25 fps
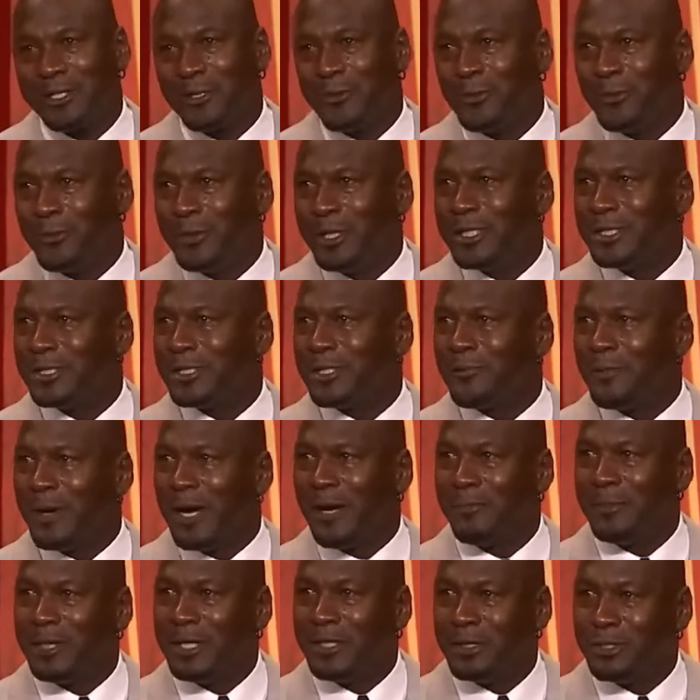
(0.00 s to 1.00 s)
history with all
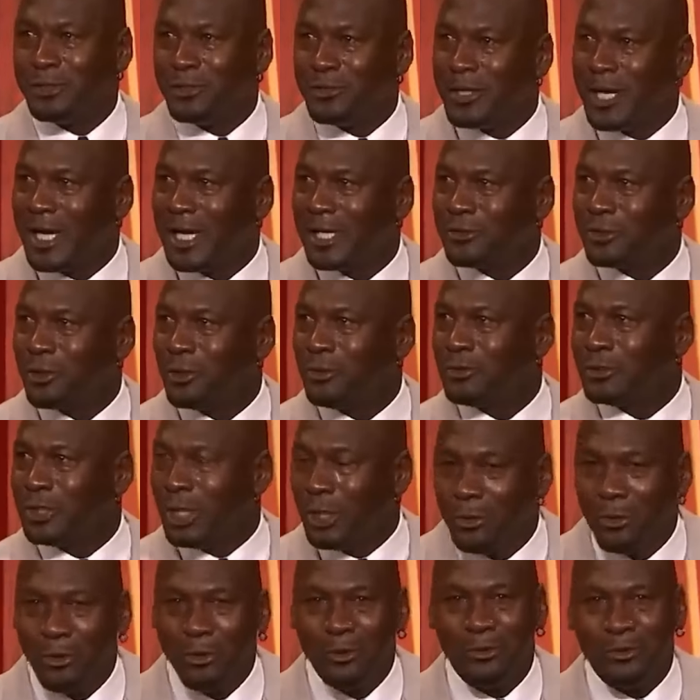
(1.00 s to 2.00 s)
that's going on, and there's
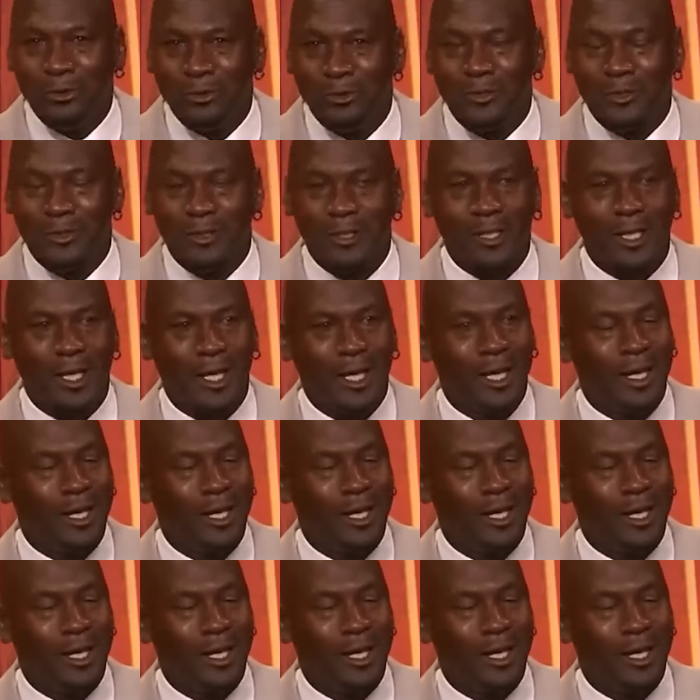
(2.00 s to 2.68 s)
so much to get into